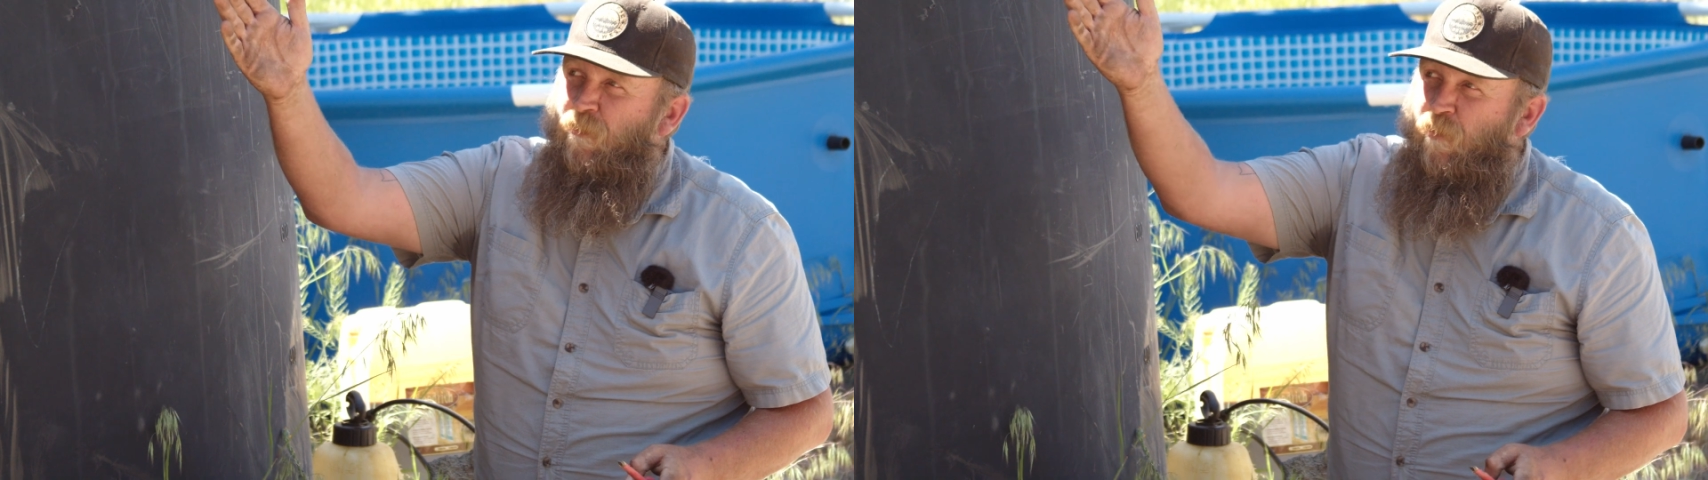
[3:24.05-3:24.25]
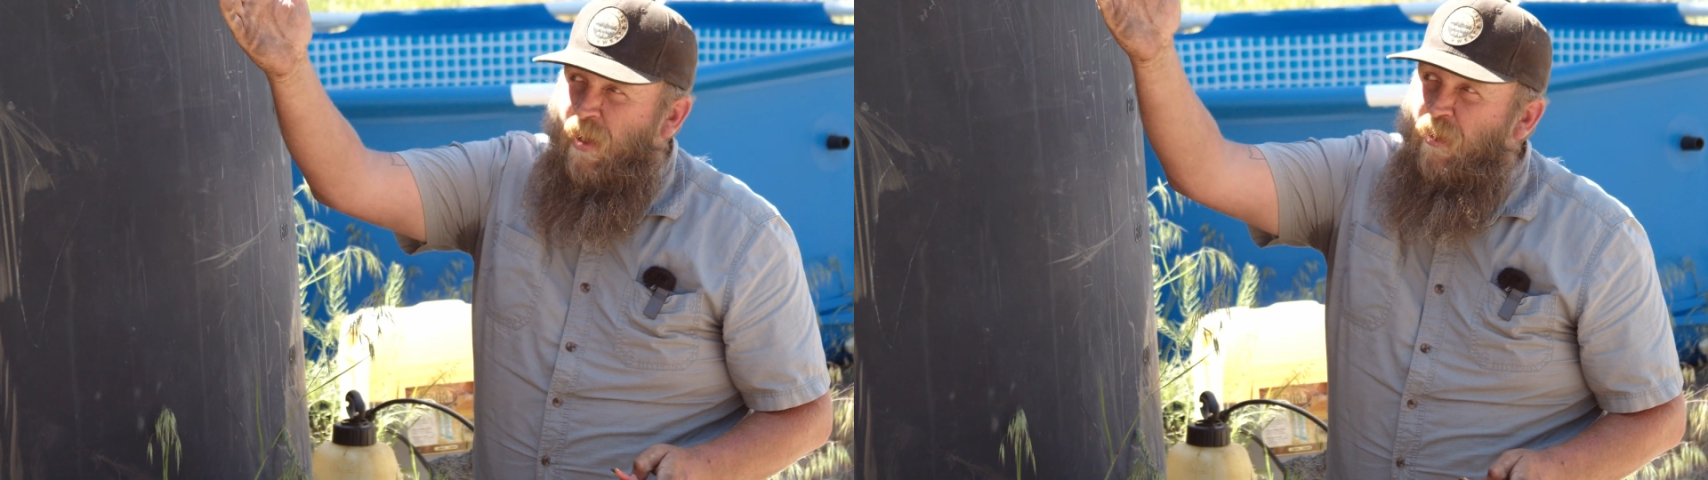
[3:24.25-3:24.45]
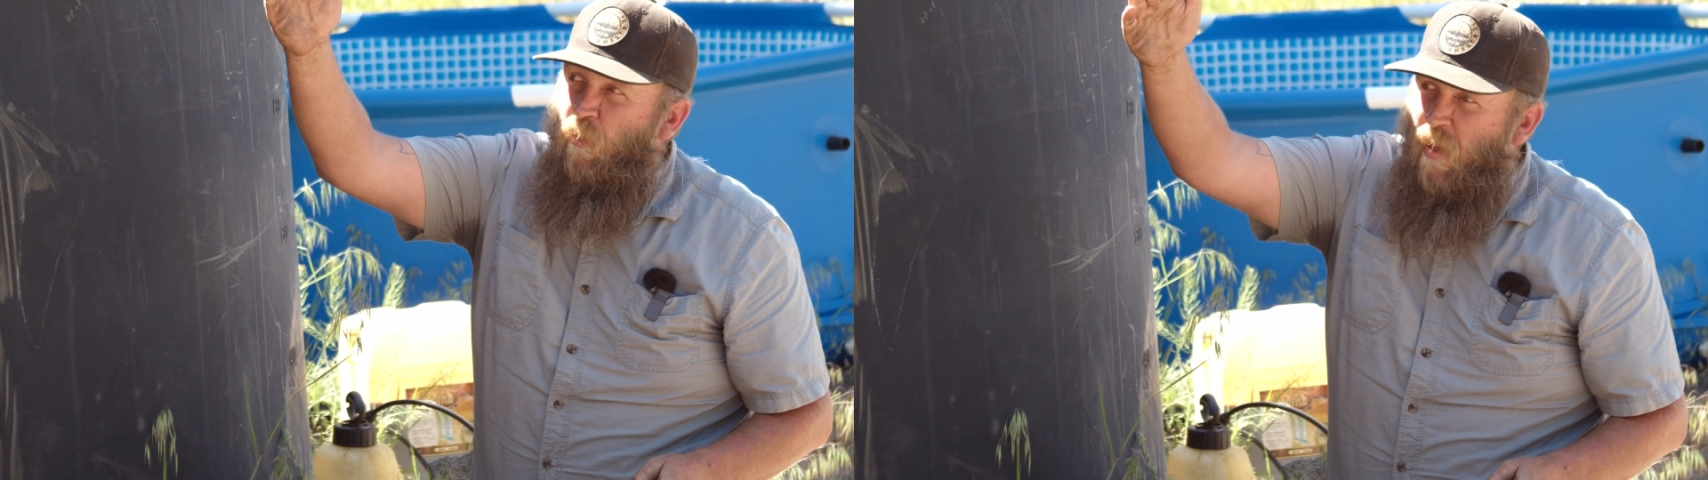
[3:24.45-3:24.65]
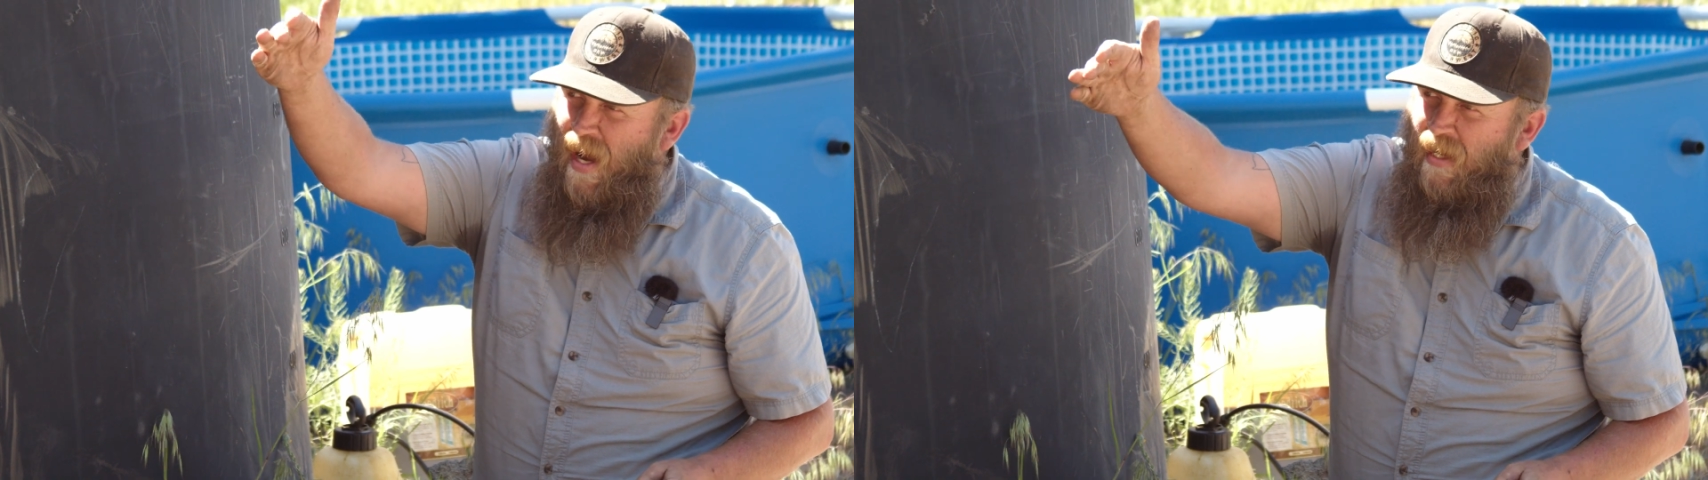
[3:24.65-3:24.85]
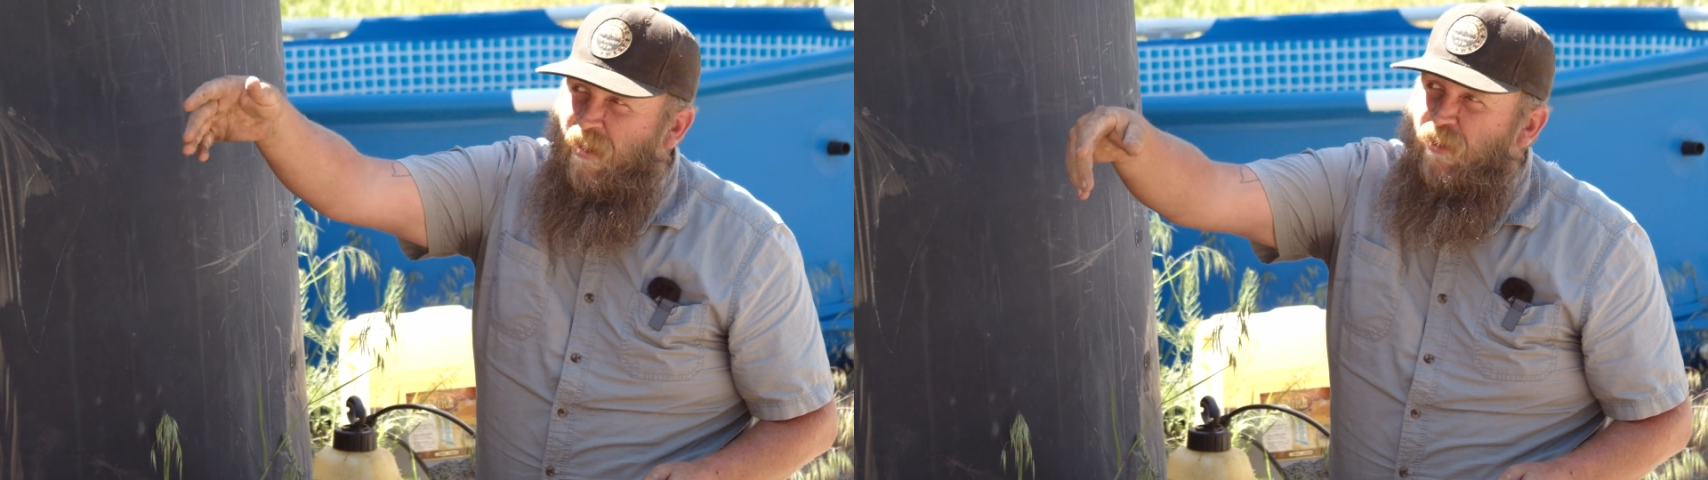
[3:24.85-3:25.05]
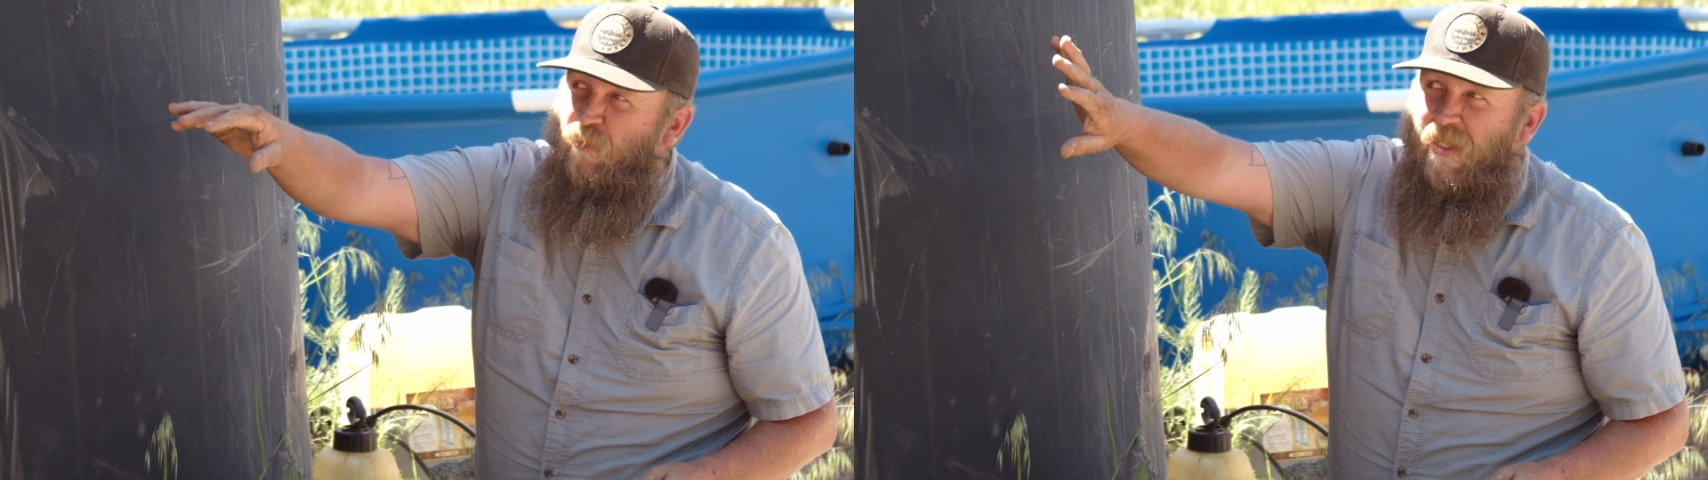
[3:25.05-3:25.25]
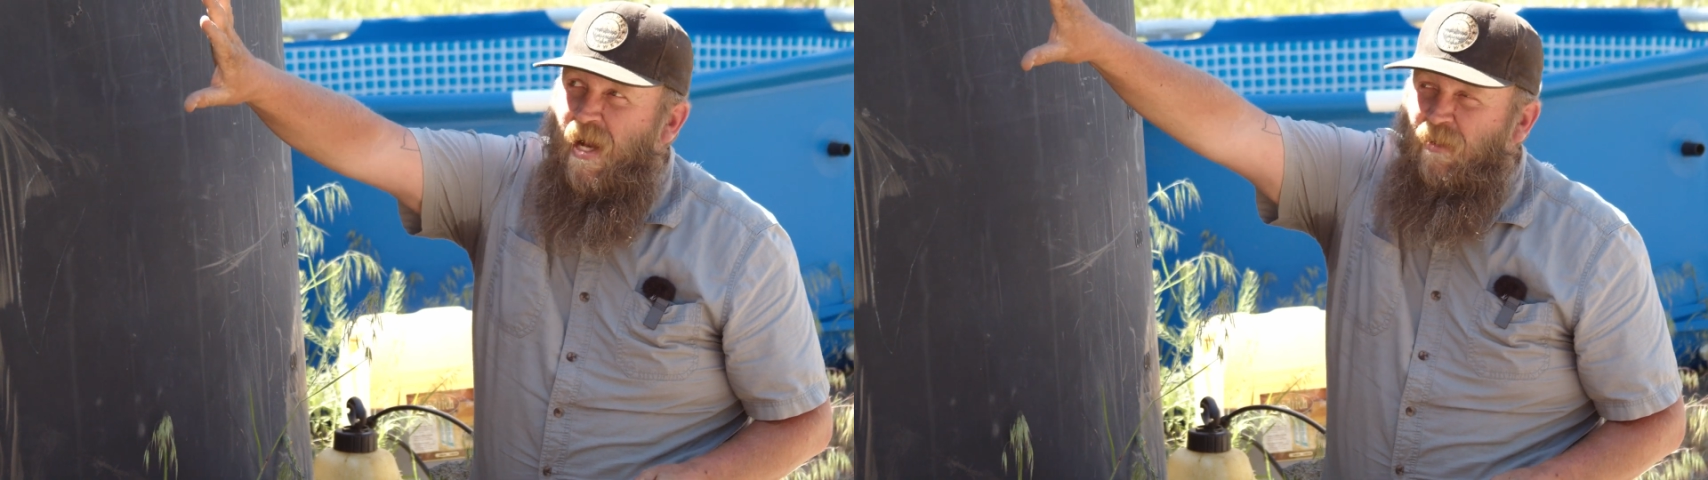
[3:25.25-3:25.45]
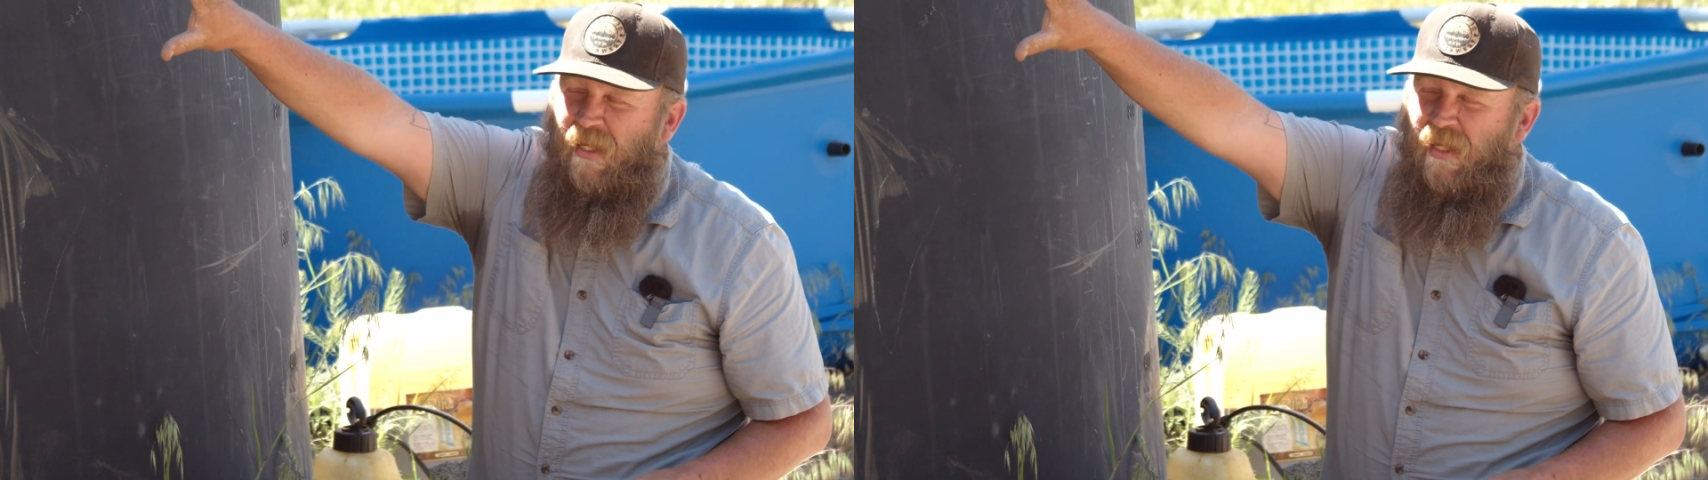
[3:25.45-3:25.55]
run the wires without